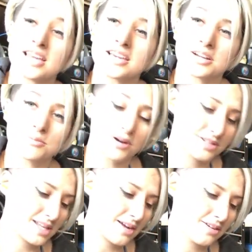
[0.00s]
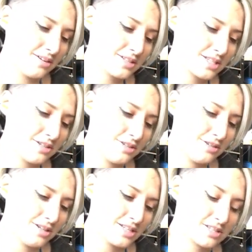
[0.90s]
take your motorcycle
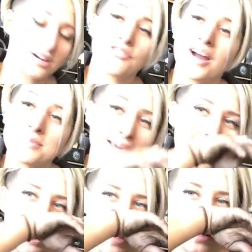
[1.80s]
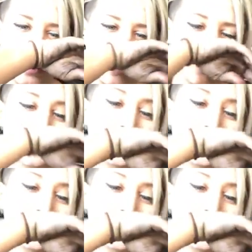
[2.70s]
to a certified mechanic that you